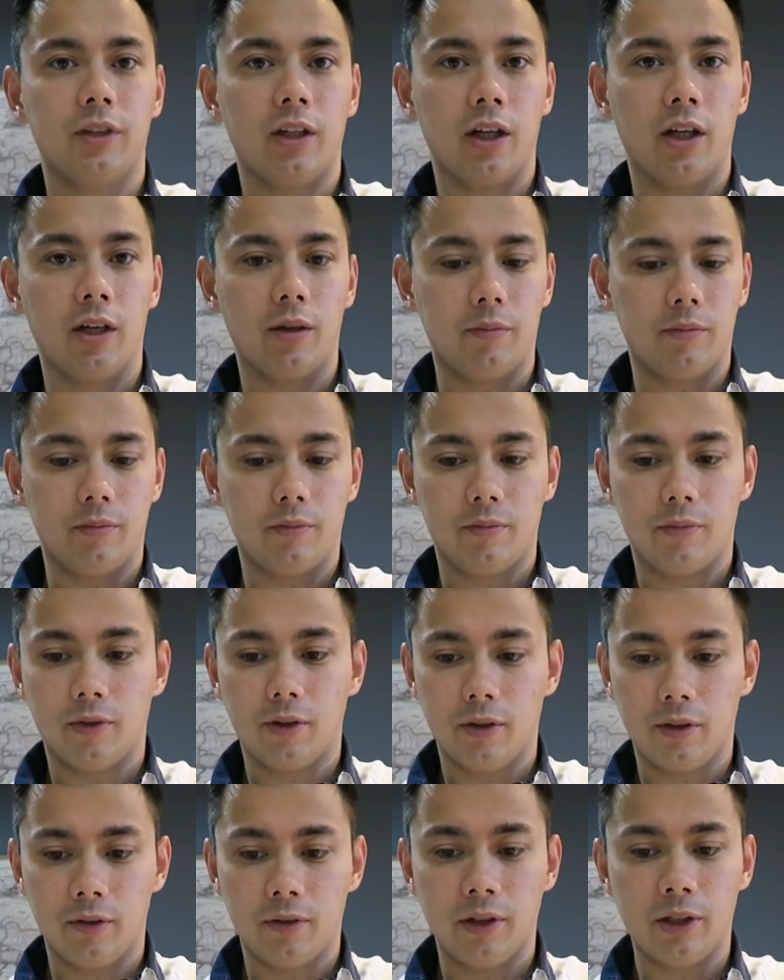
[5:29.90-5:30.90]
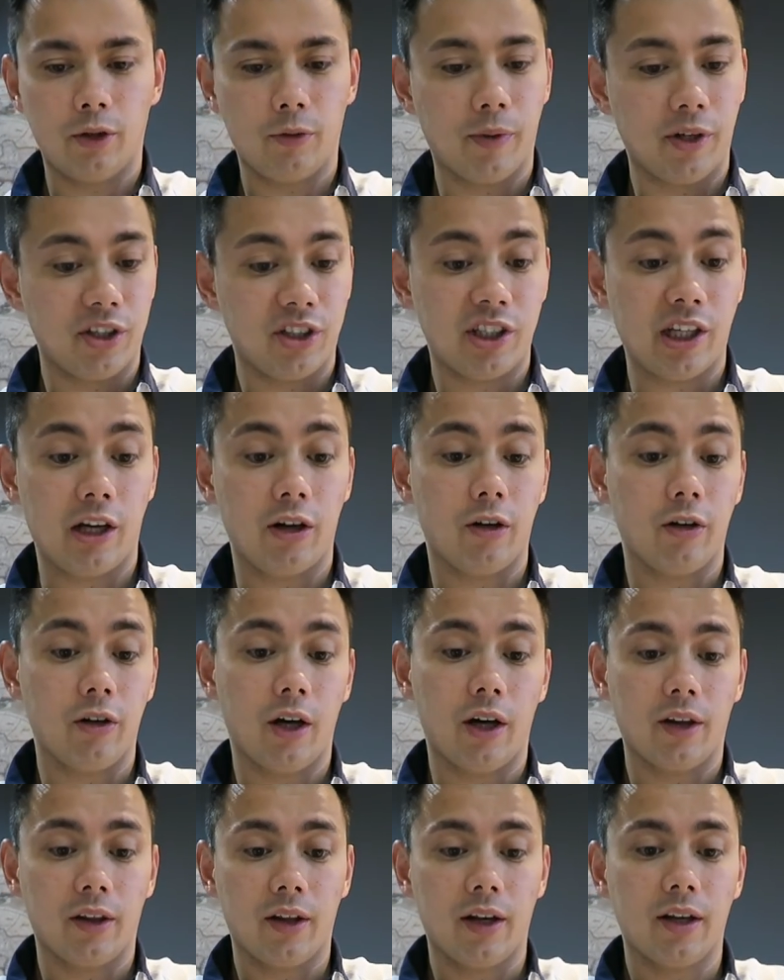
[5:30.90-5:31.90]
A little bit shallow
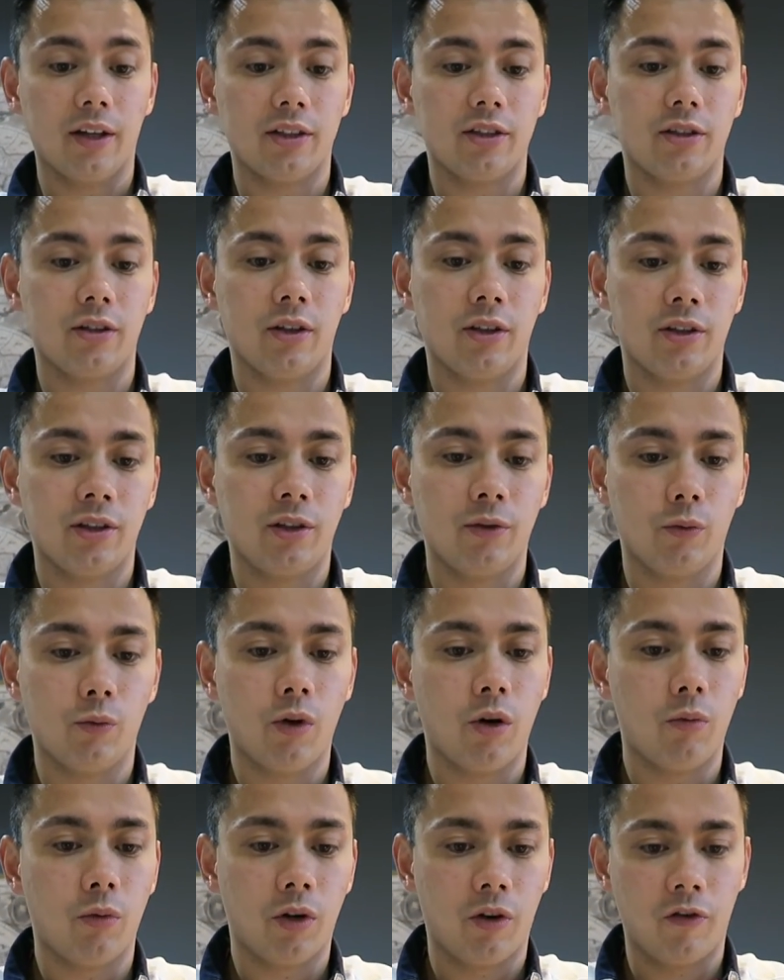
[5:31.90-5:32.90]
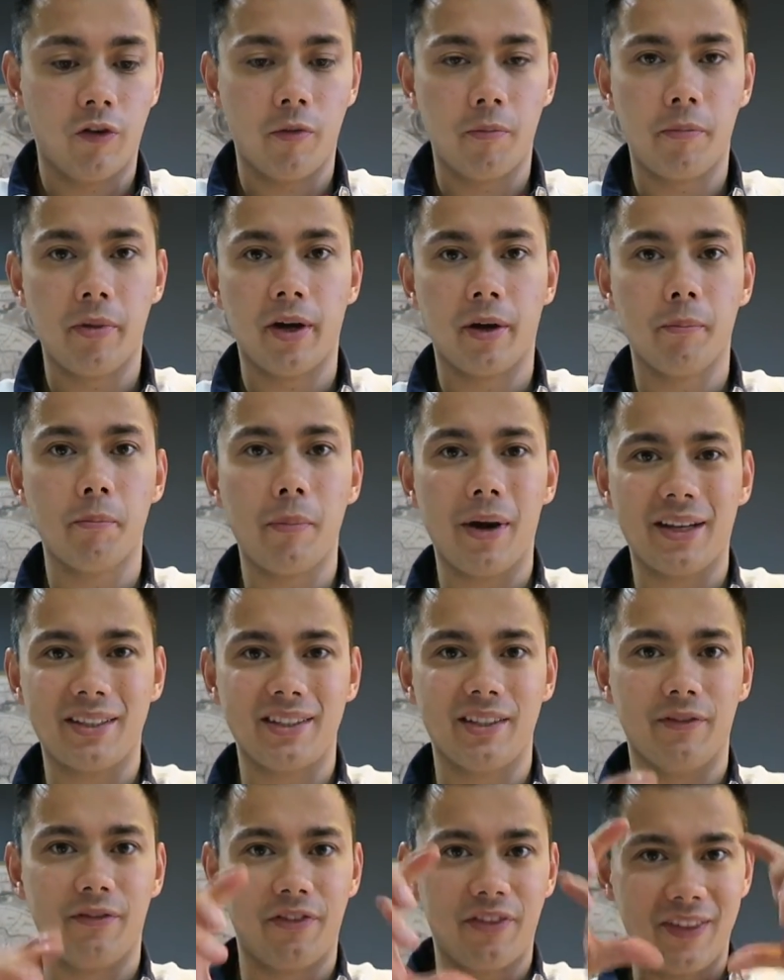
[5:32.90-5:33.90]
like that, so I didn't want one of the big,
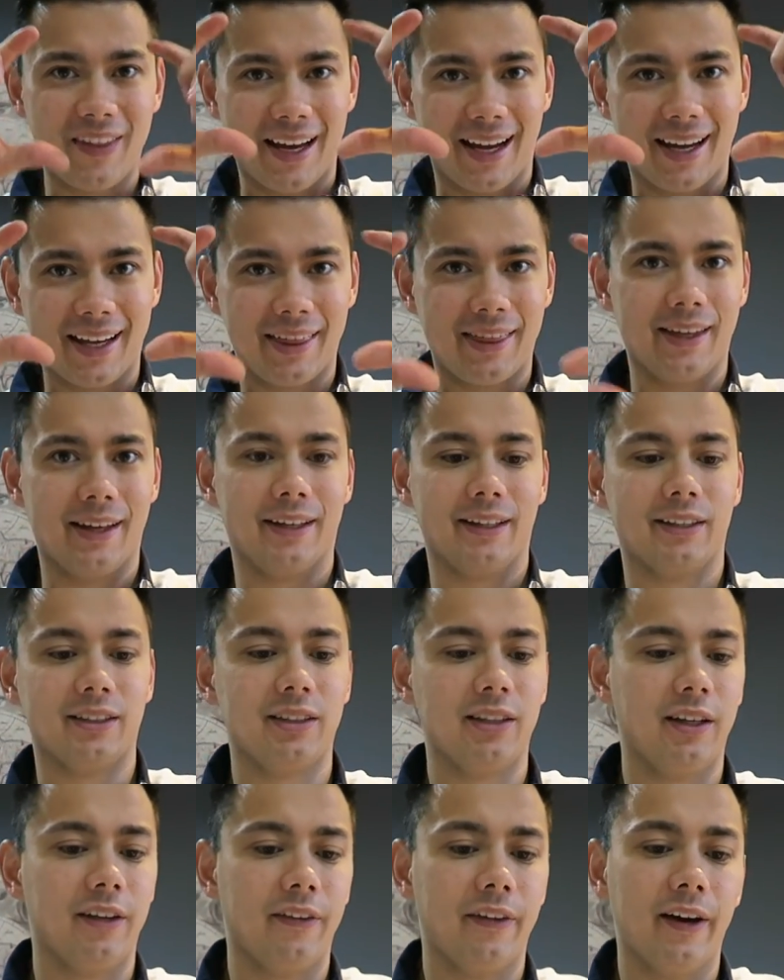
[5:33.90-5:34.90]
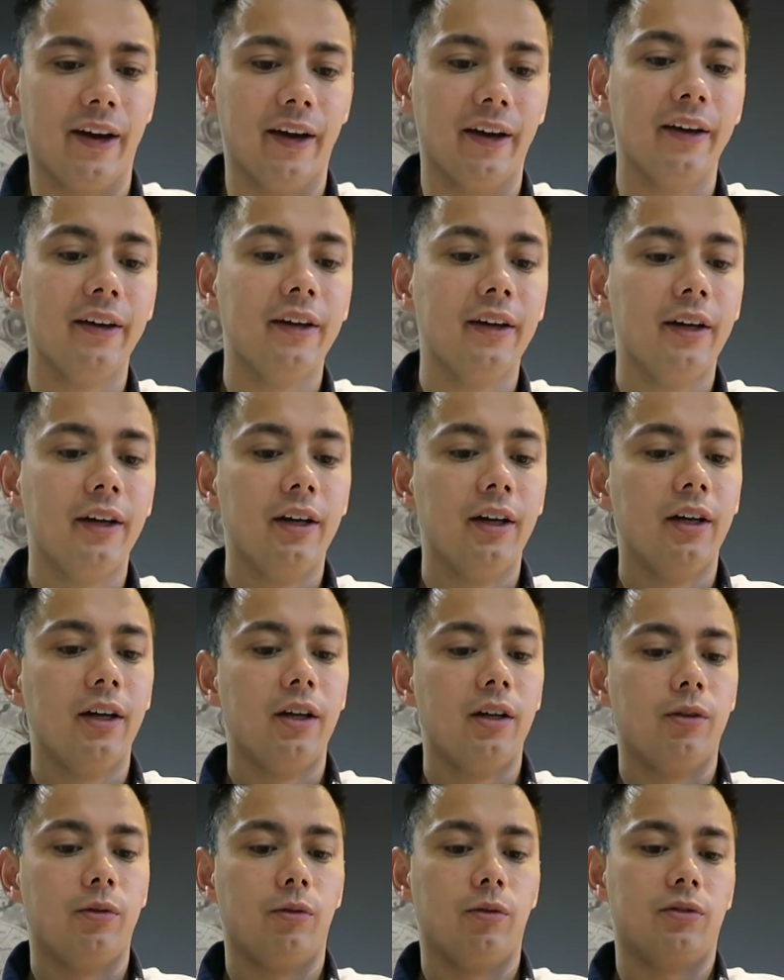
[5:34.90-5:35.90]
massive, thick things like that.
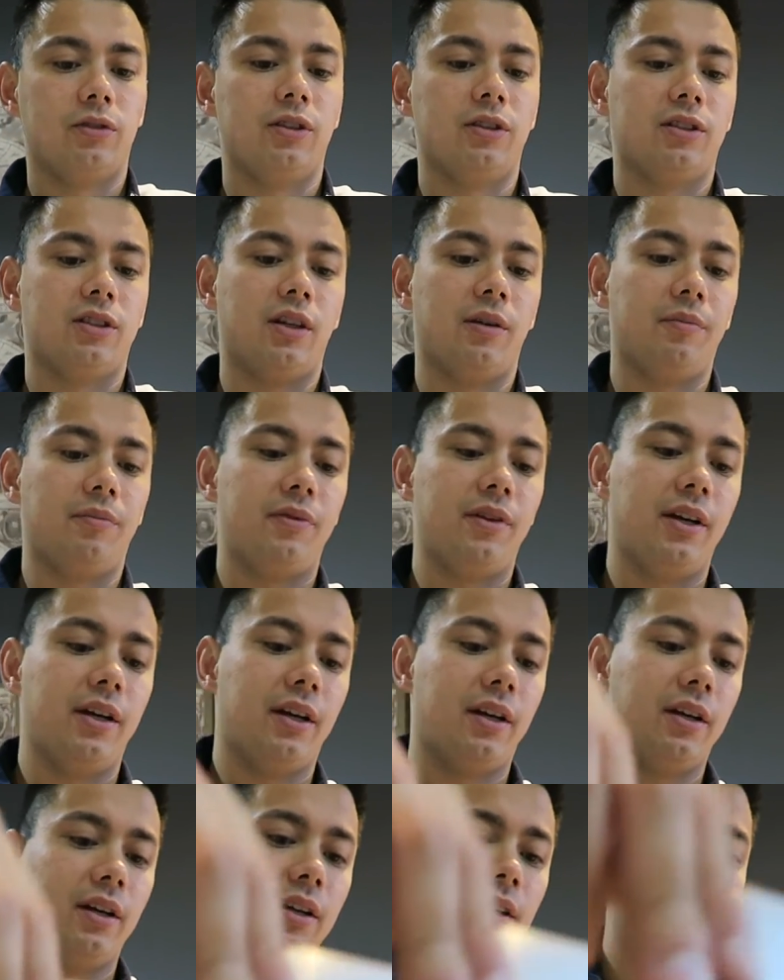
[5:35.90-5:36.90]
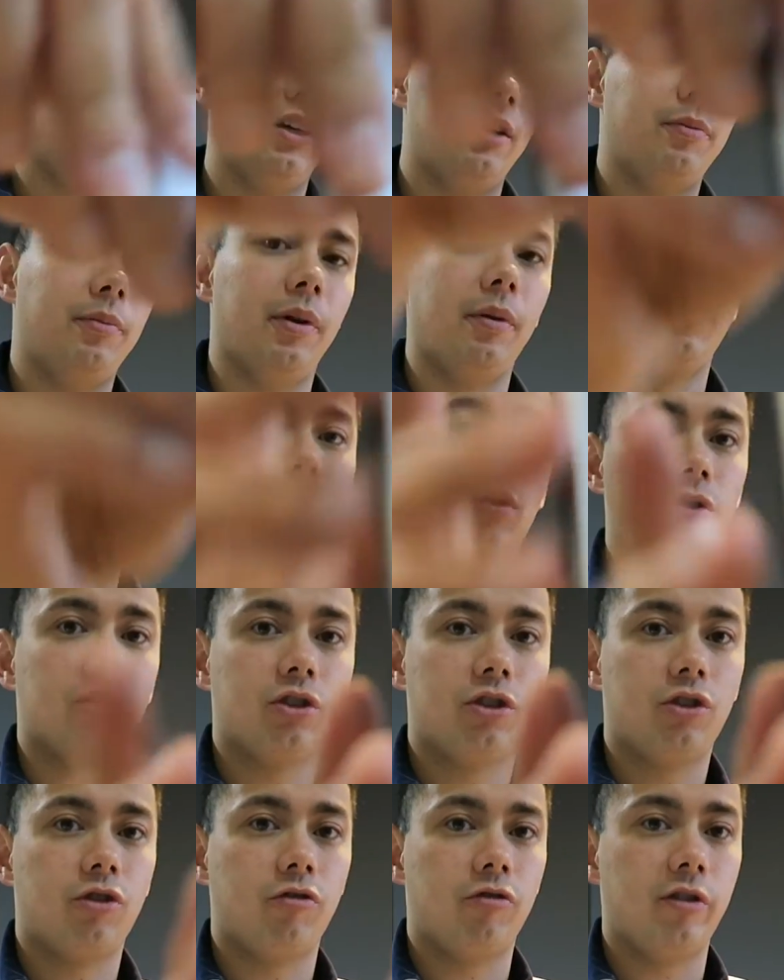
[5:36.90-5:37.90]
Wanted something a little bit more
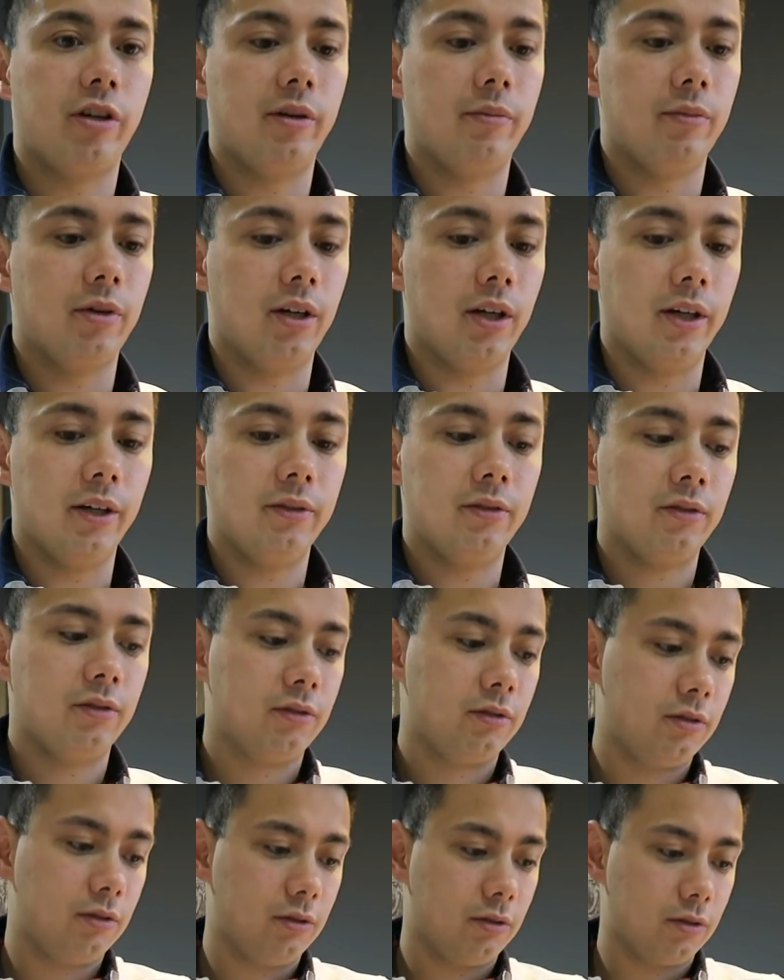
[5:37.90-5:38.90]
streamlined.